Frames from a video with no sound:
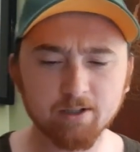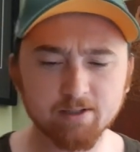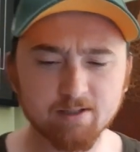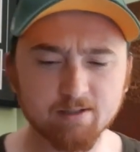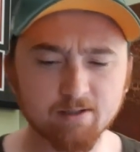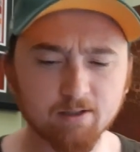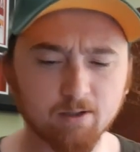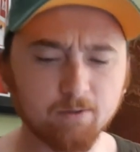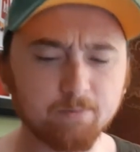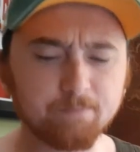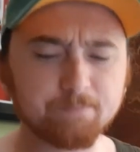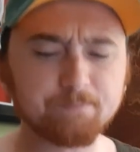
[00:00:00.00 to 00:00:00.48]

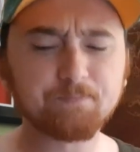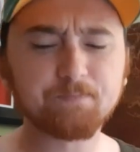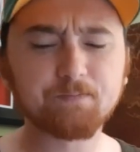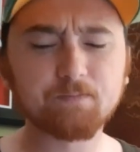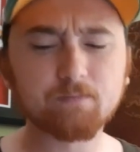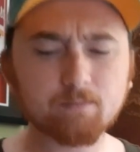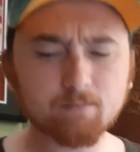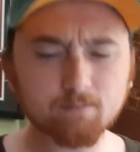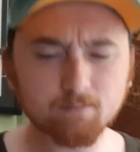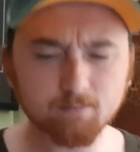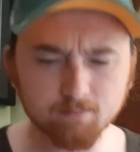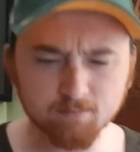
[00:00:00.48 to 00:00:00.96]
So,
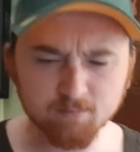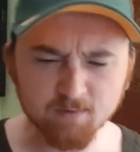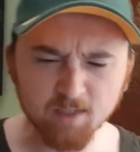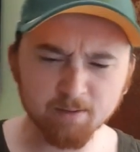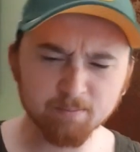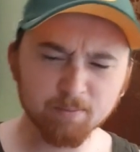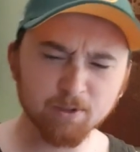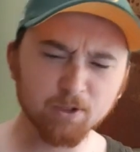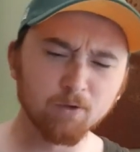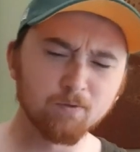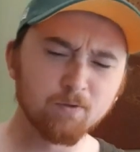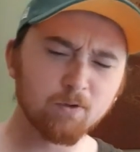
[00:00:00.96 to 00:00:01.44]

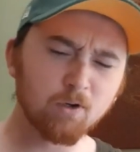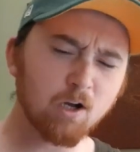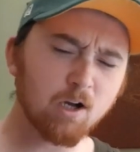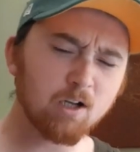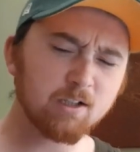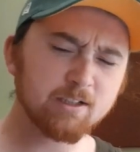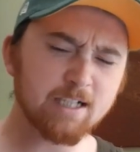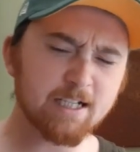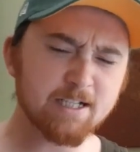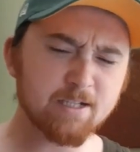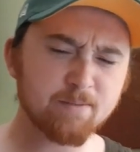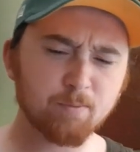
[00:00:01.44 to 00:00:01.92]
but overall,
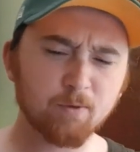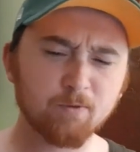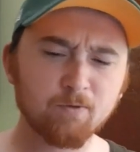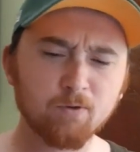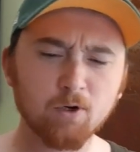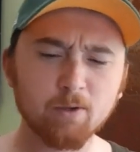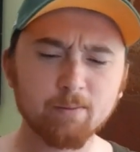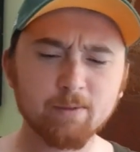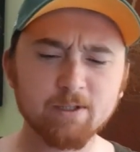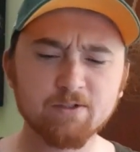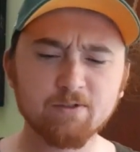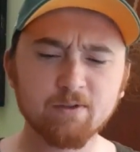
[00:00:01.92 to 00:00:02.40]
nice
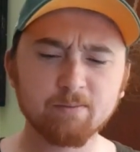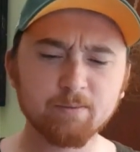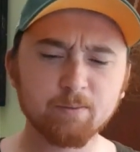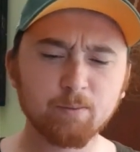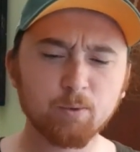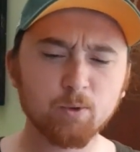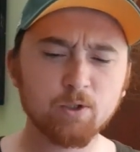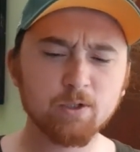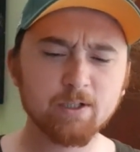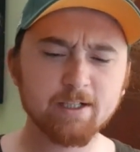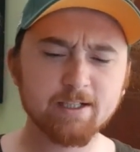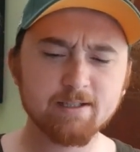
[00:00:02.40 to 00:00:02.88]
performance from the
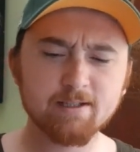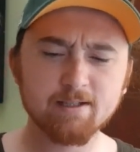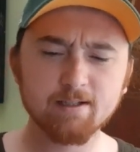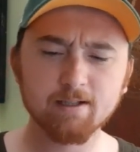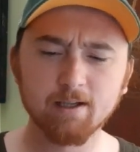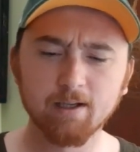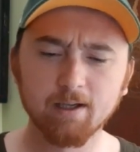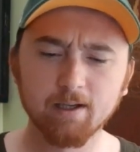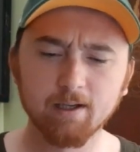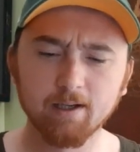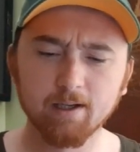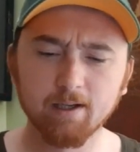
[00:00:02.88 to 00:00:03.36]
boys.
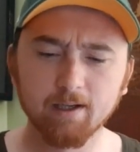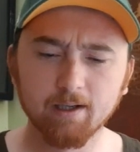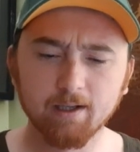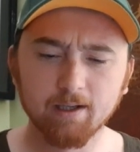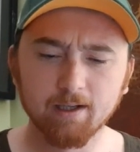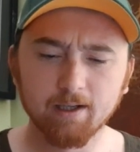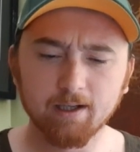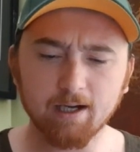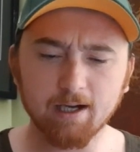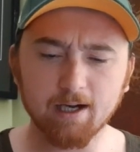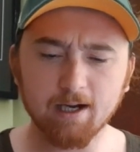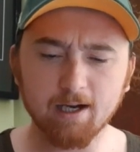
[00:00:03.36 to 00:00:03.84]

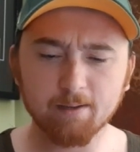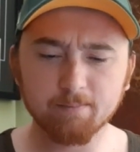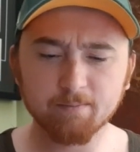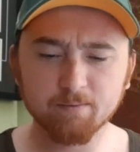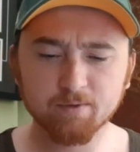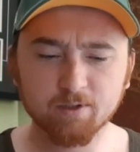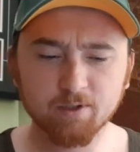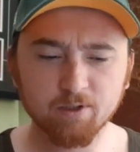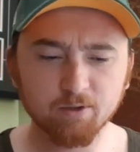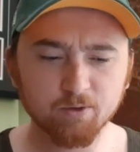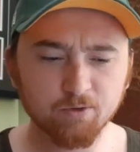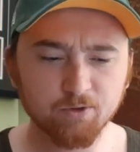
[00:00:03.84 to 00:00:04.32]

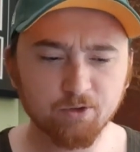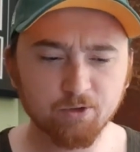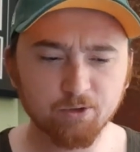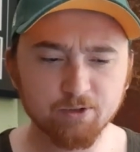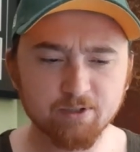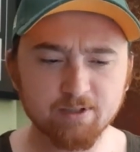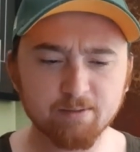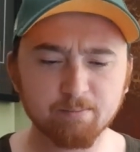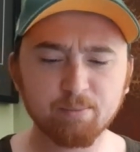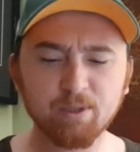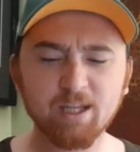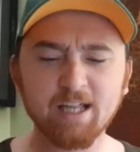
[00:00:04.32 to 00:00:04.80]
Go through
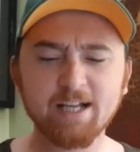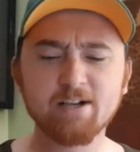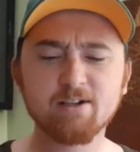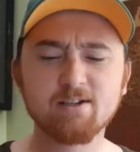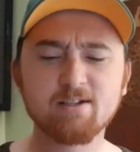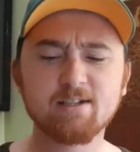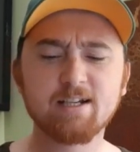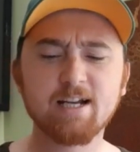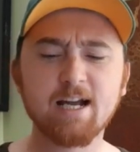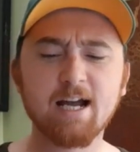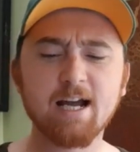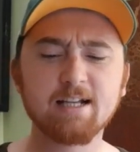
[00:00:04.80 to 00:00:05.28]
some player
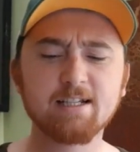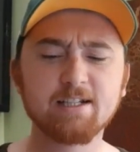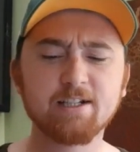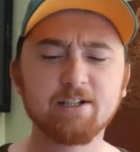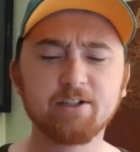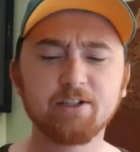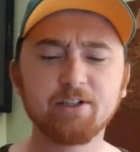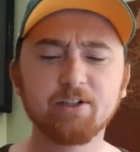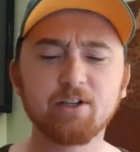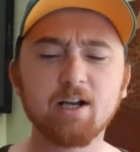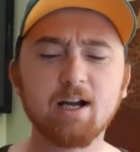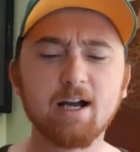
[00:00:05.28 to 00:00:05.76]
stats here,
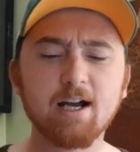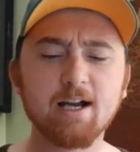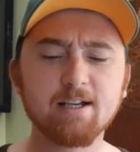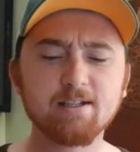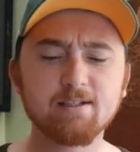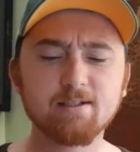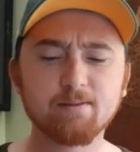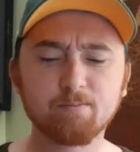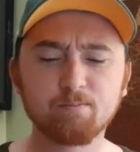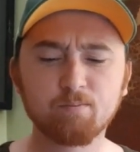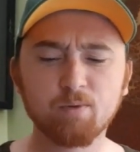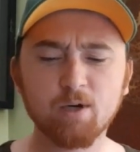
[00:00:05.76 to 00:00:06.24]
you
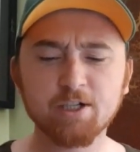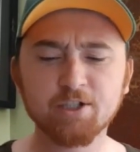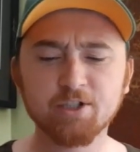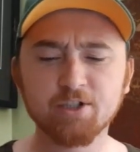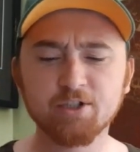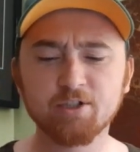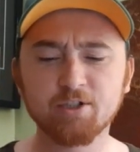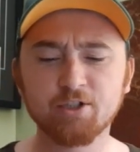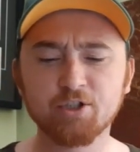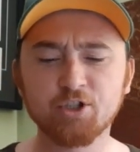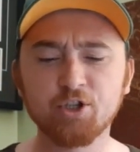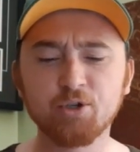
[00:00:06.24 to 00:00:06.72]
guys.
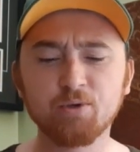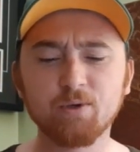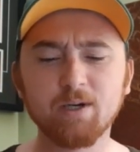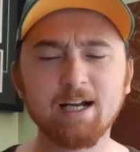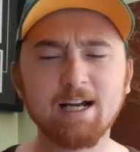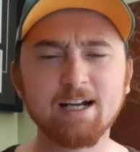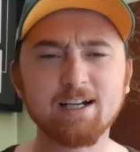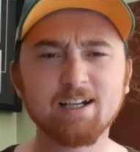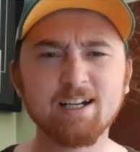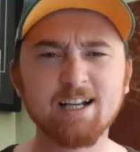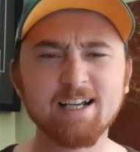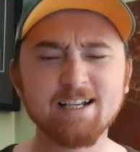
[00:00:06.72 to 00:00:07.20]
Precious Achiuwa
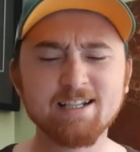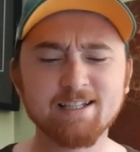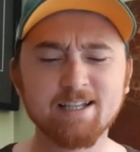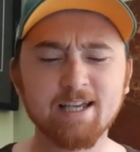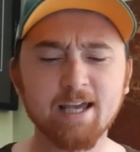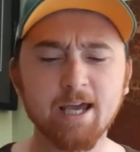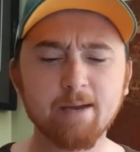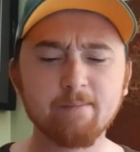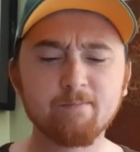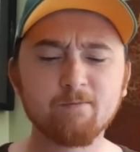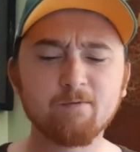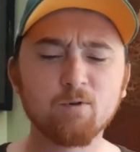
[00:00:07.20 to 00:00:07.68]
had a nice
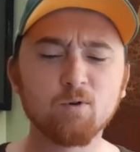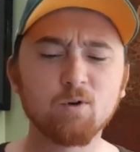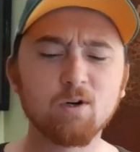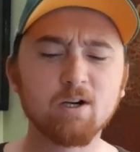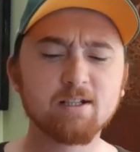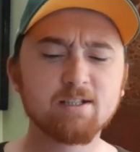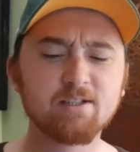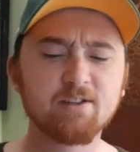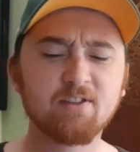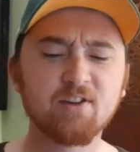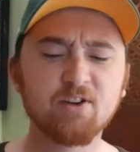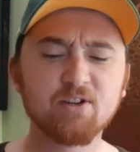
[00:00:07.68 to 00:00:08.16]
game for
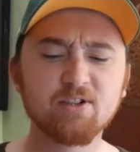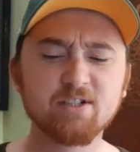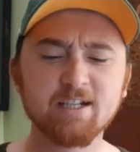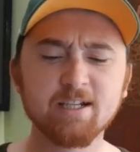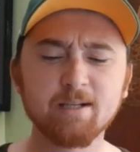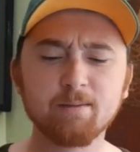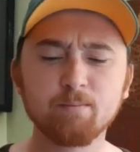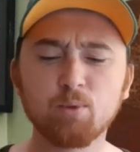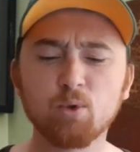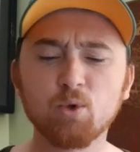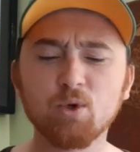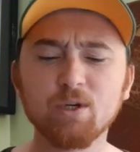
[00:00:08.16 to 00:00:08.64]
us.
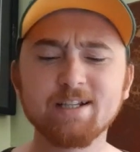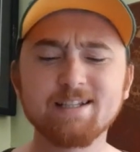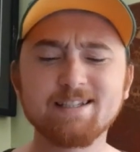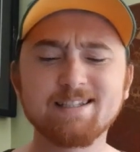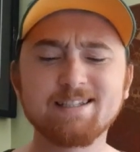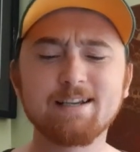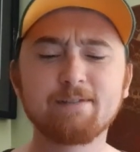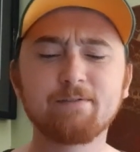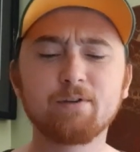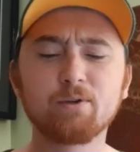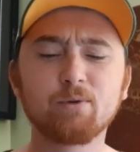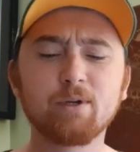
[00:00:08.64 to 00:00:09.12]
13 points,
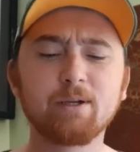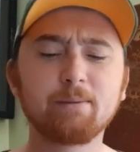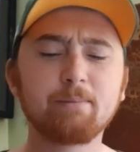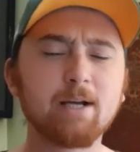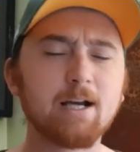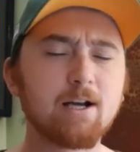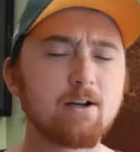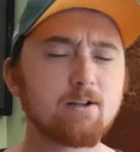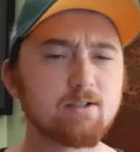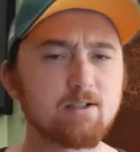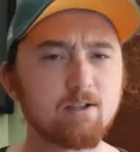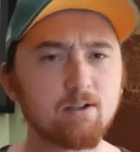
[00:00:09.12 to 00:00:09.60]
7
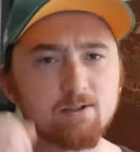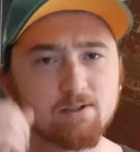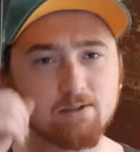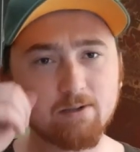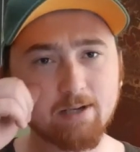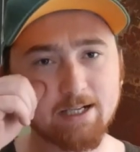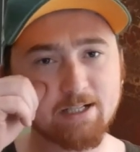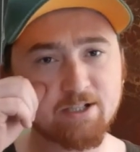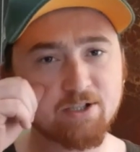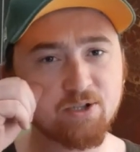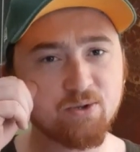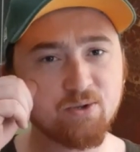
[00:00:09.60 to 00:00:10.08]
rebounds. Also
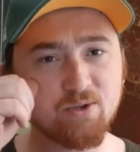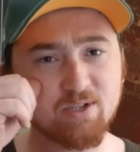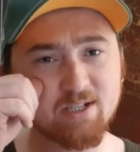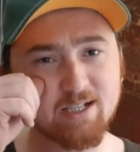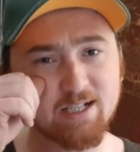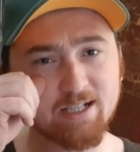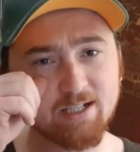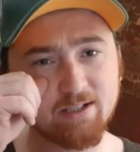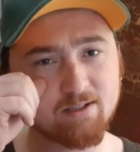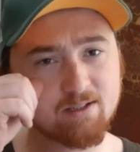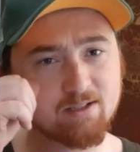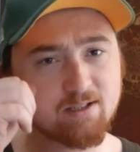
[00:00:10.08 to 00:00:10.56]
had 2
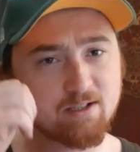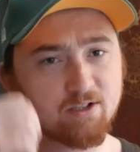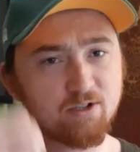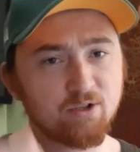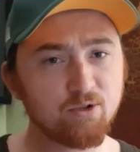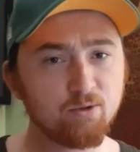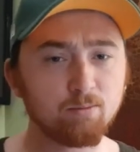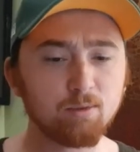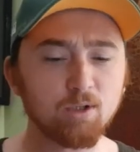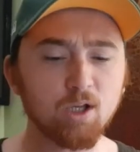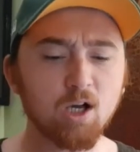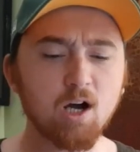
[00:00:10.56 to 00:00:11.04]
steals and
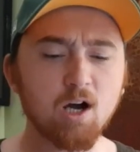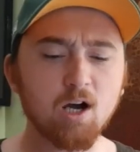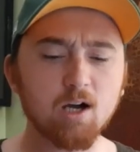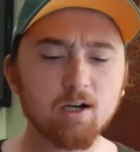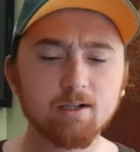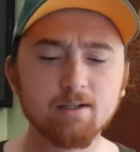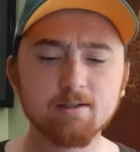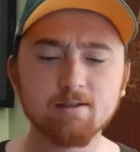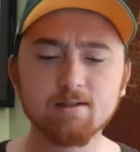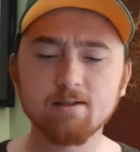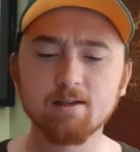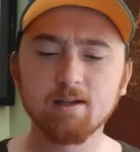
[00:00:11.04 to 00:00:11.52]
2
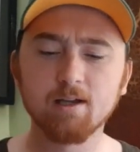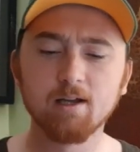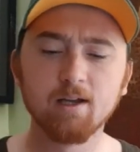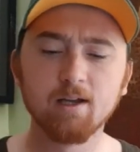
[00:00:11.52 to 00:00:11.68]
blocks.